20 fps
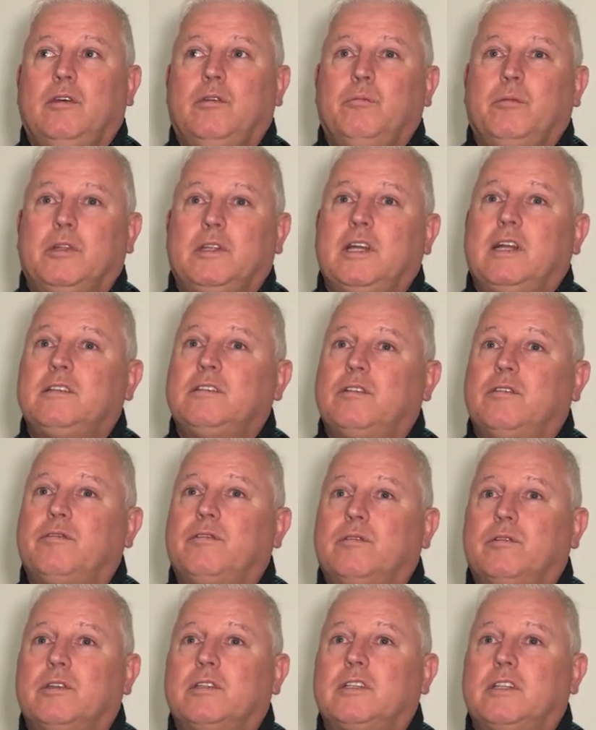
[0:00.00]
But that's the
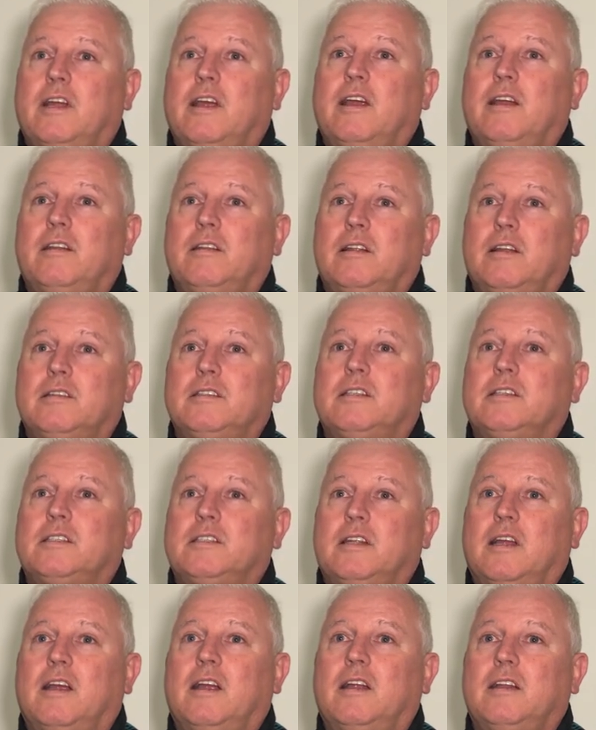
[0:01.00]
first start. That's the
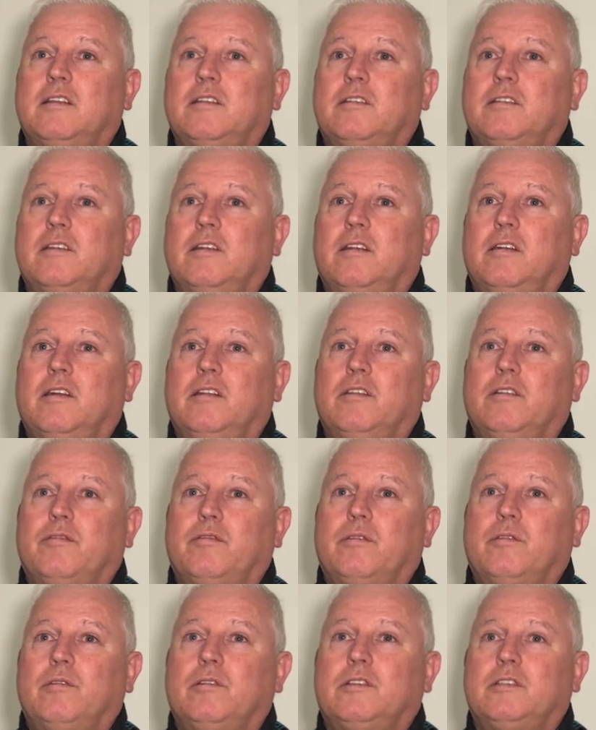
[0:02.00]
start. You're on the
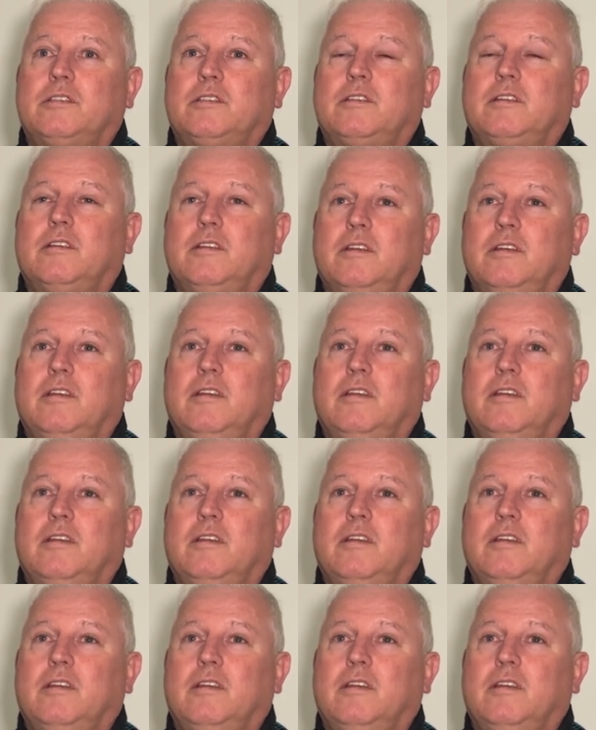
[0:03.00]
first